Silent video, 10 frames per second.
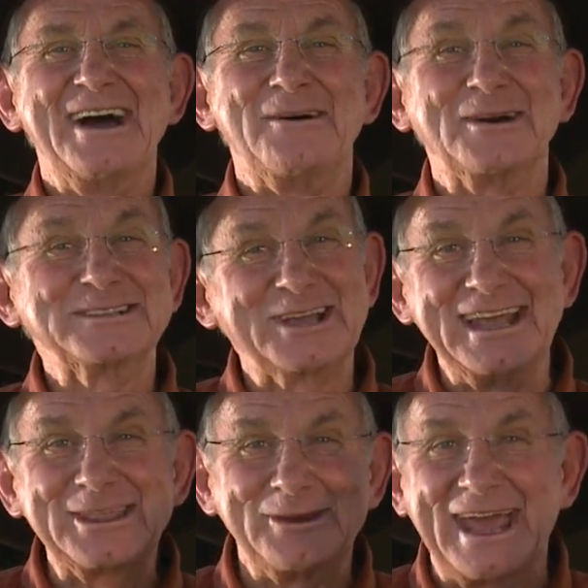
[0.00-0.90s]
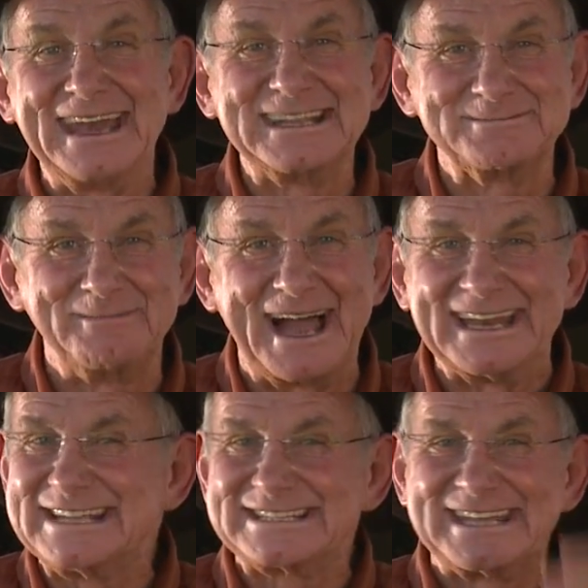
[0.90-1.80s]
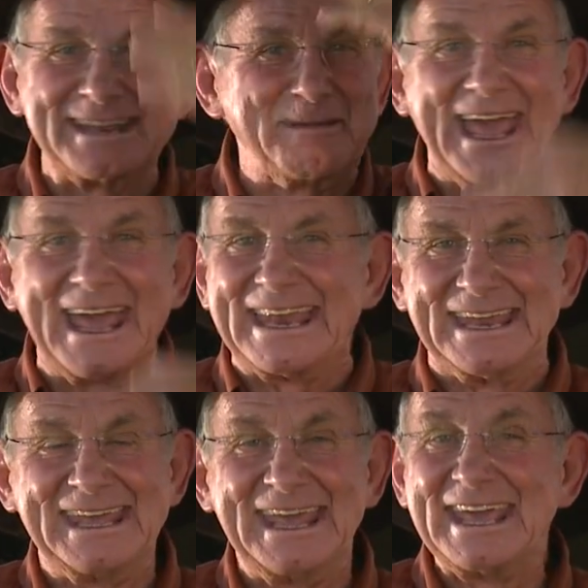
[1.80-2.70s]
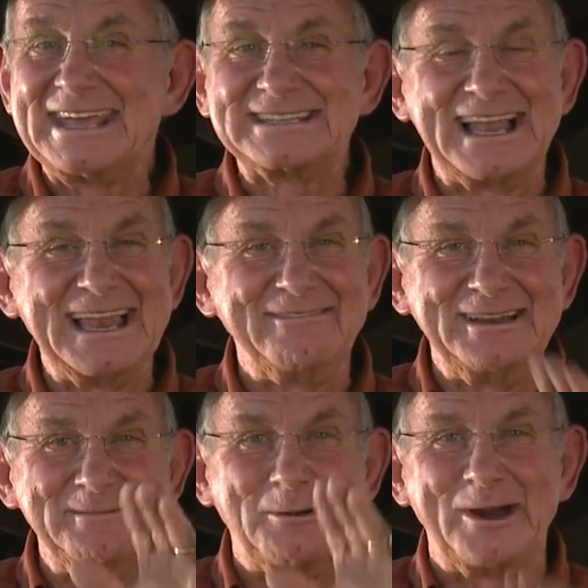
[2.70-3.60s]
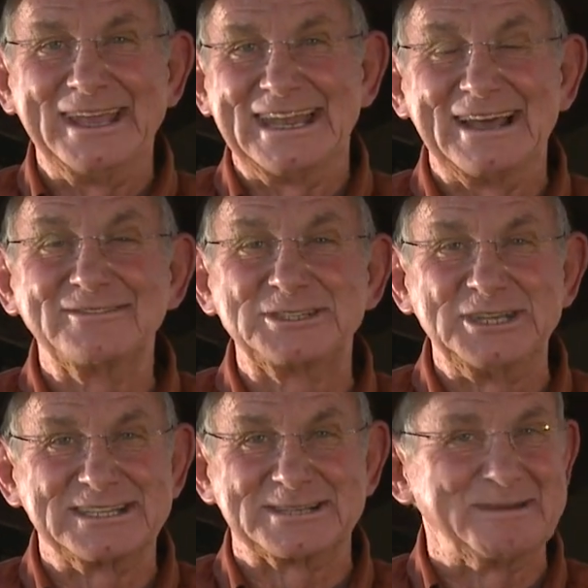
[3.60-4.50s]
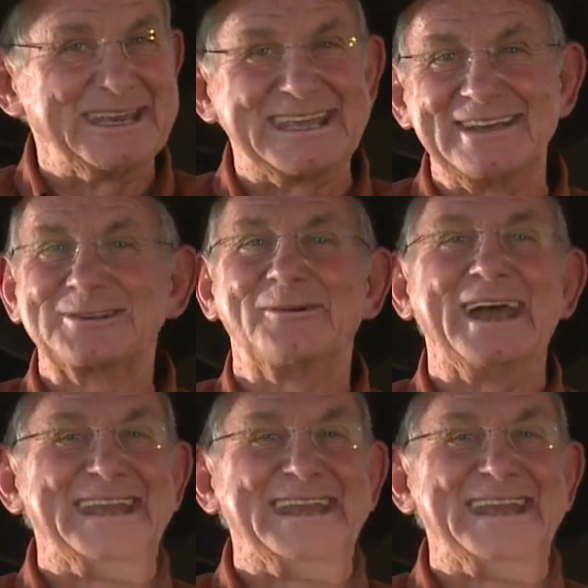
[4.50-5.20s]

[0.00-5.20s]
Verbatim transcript: what's going through Andy's mind. He's deadpan. He's a lovely boy and he loves Jesus, but he gives away